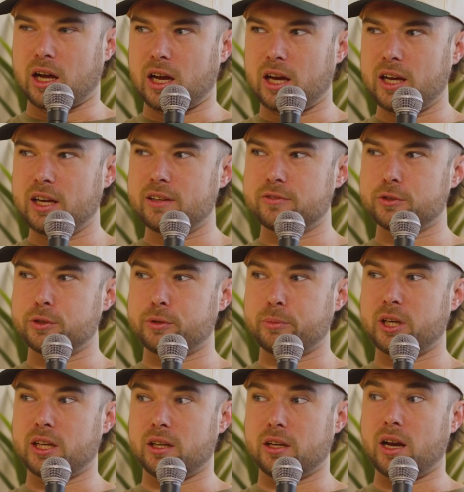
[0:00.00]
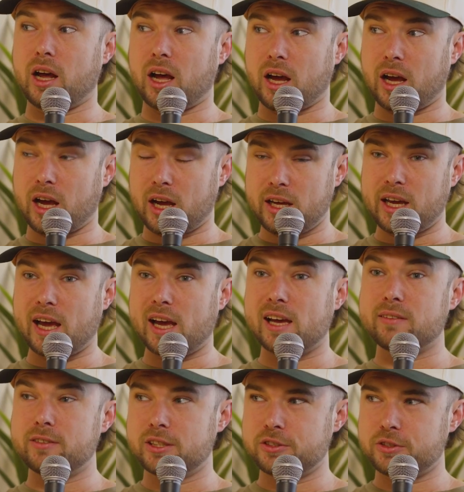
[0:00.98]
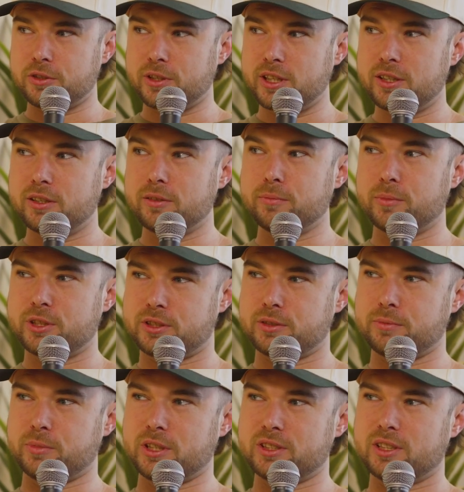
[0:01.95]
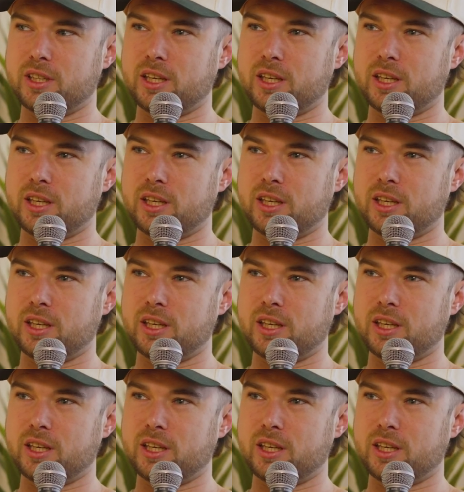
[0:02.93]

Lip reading: I have to admit, I have enjoyed Mr. Beast